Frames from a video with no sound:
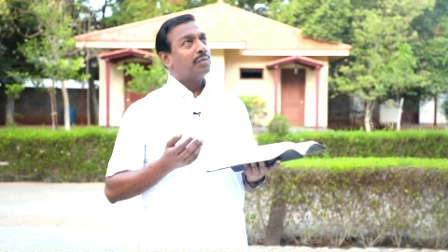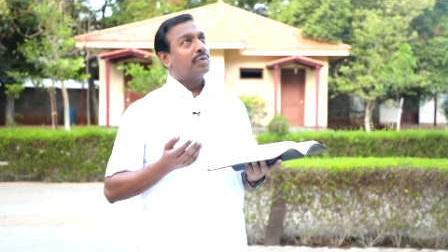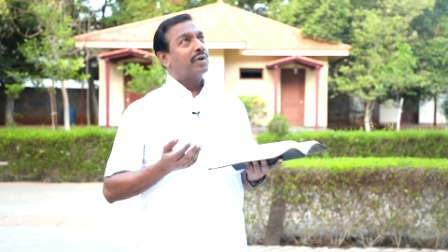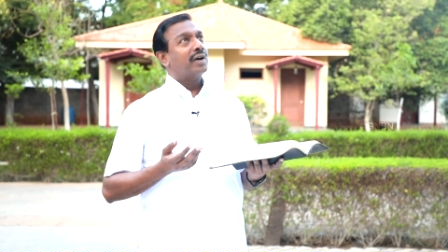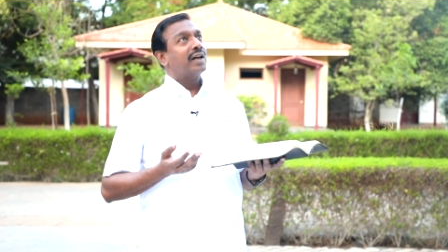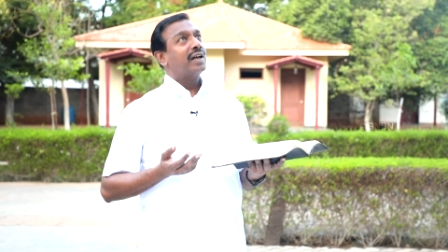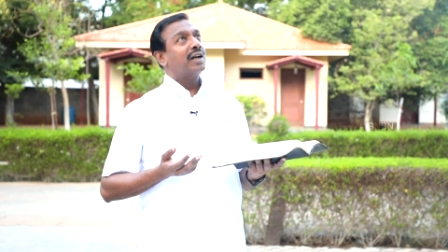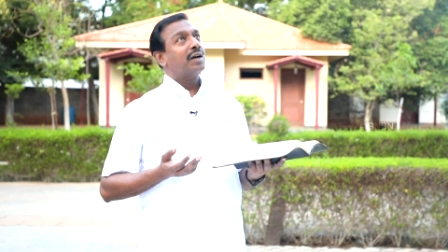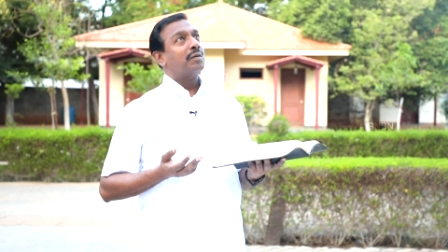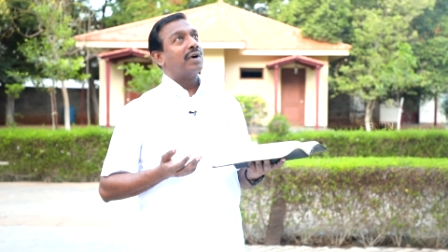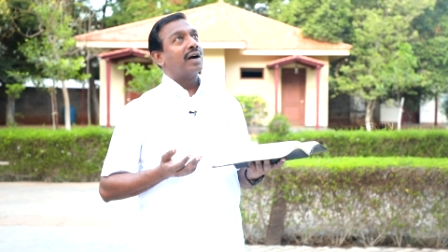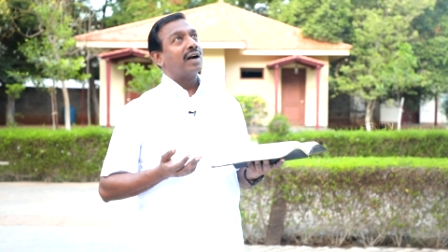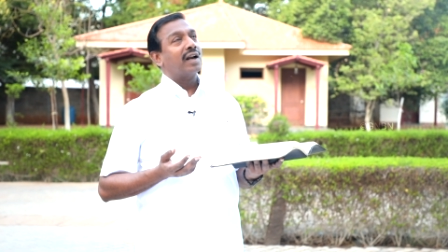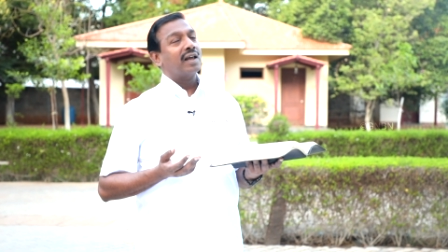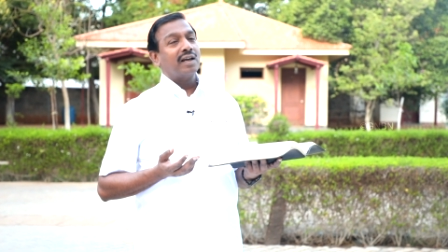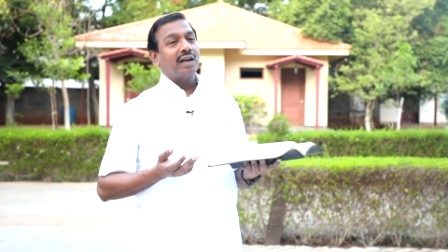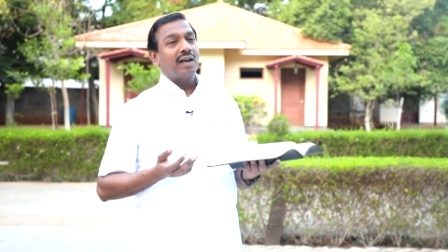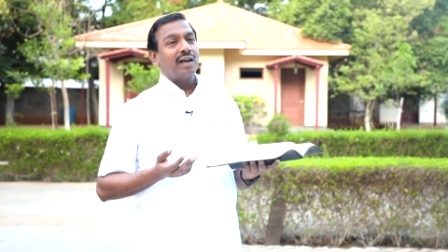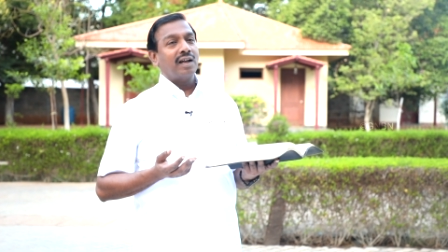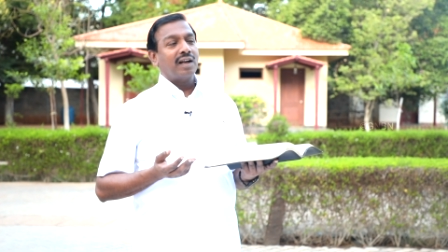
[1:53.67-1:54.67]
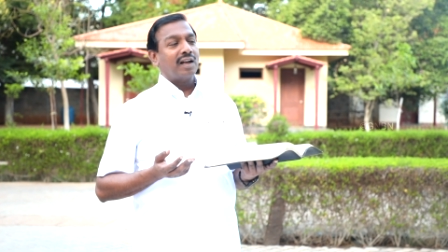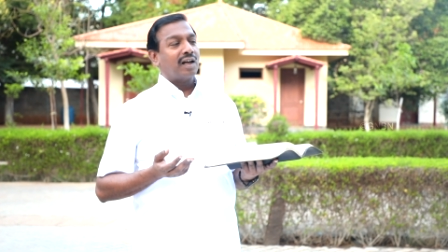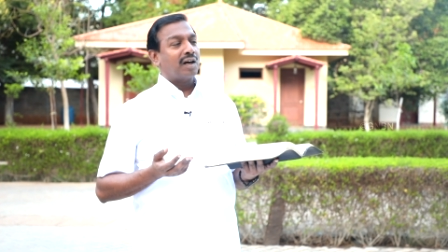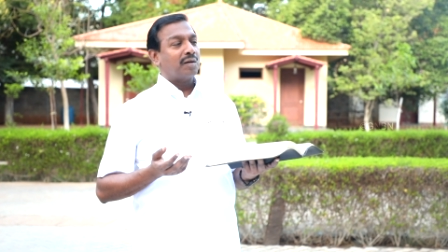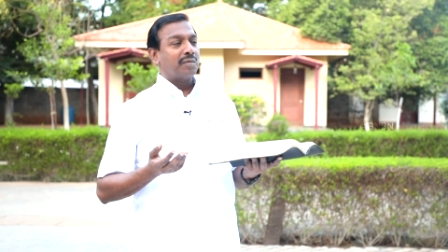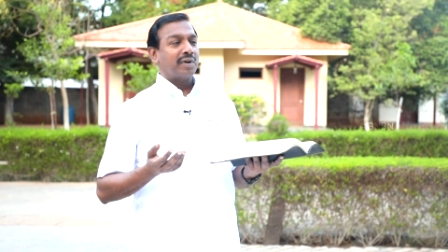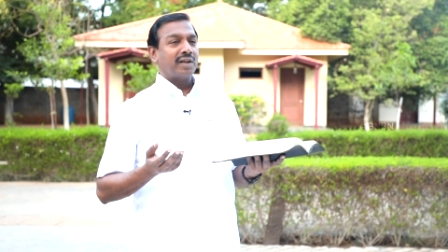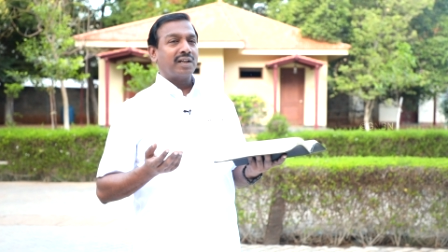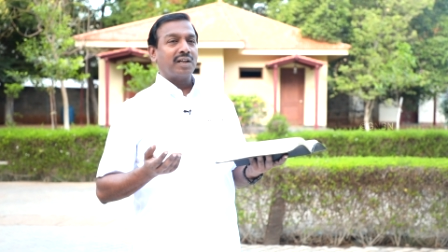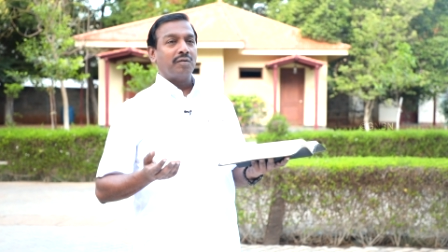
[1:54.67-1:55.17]
How is it possible to
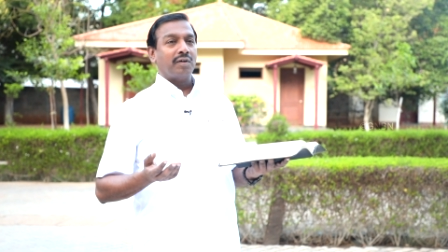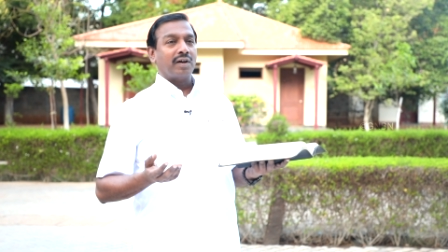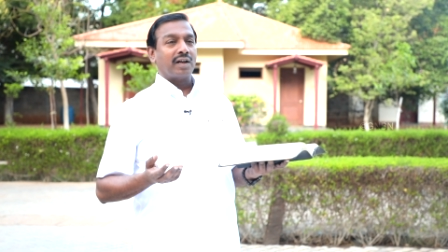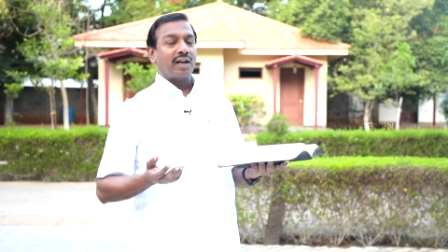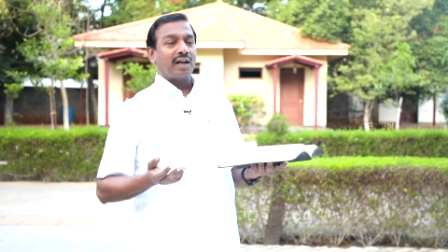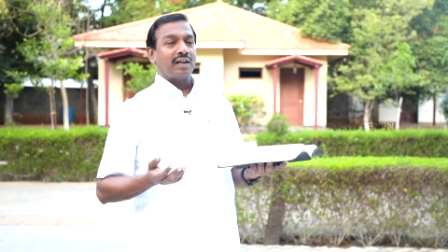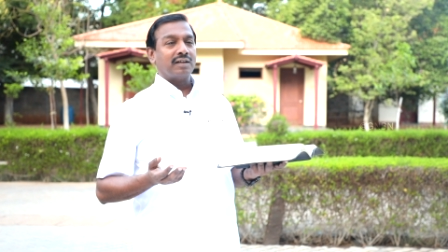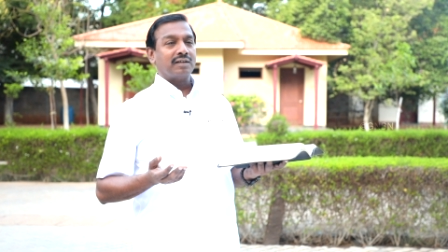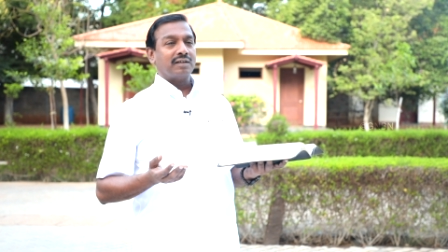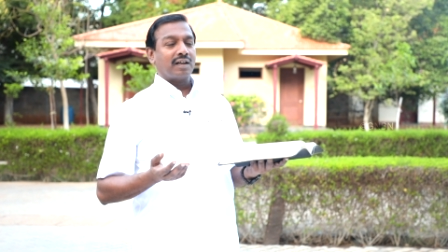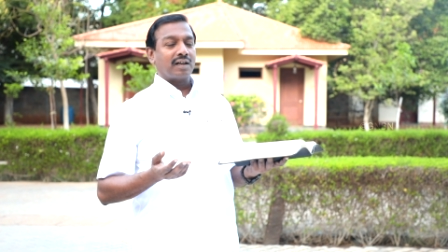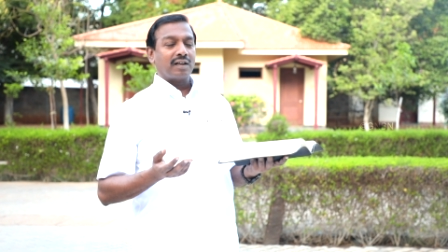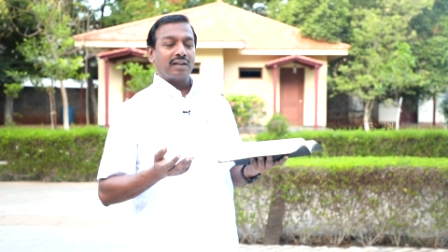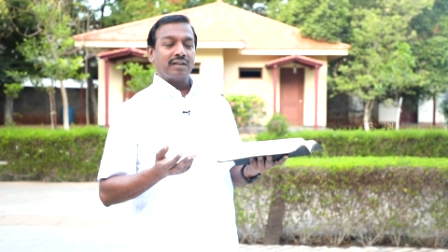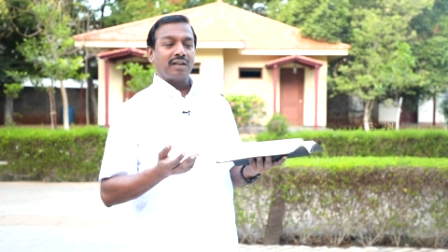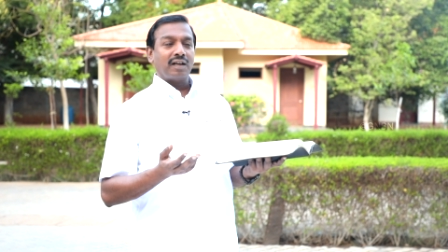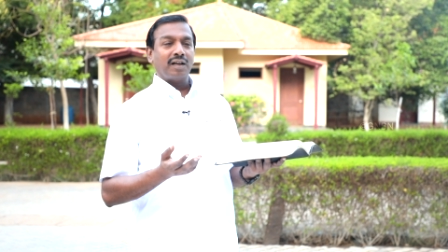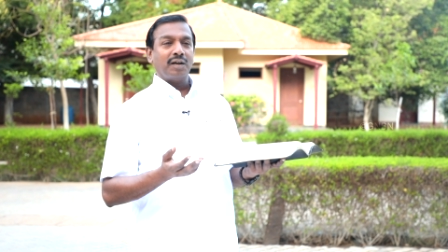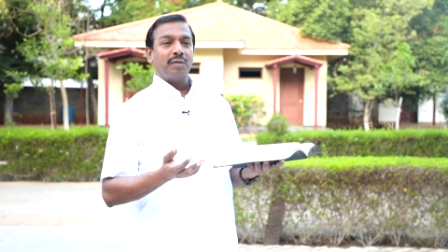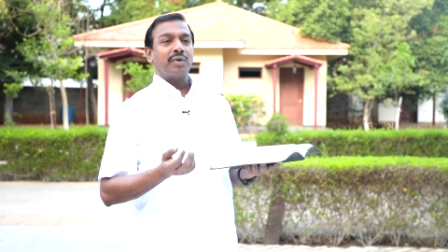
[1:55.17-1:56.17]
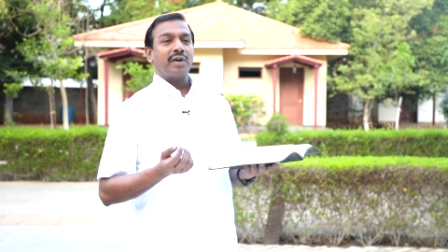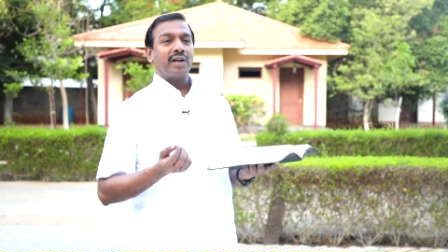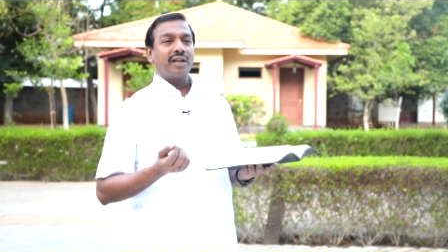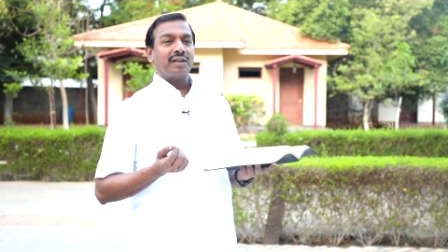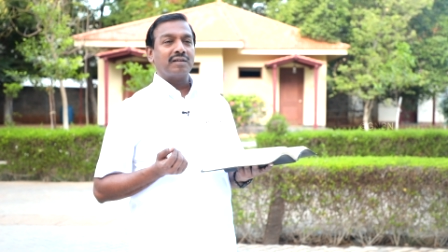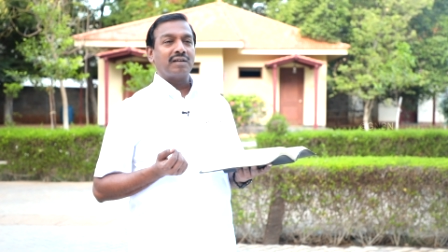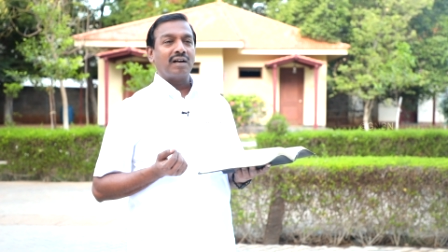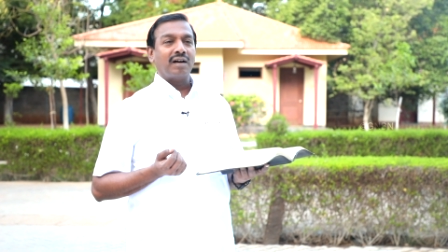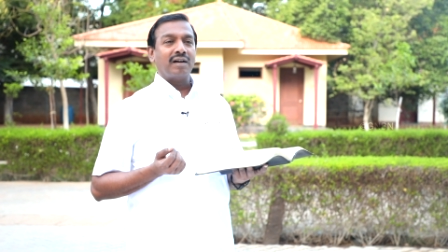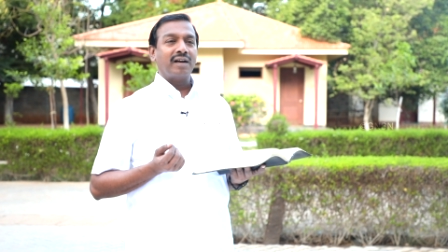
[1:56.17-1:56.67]
see water in this
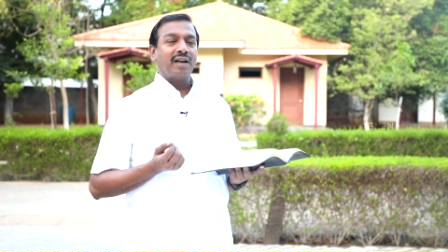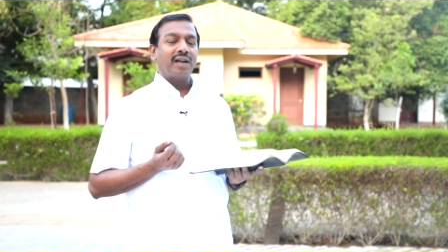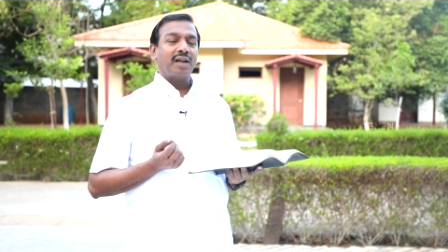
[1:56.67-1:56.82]
desert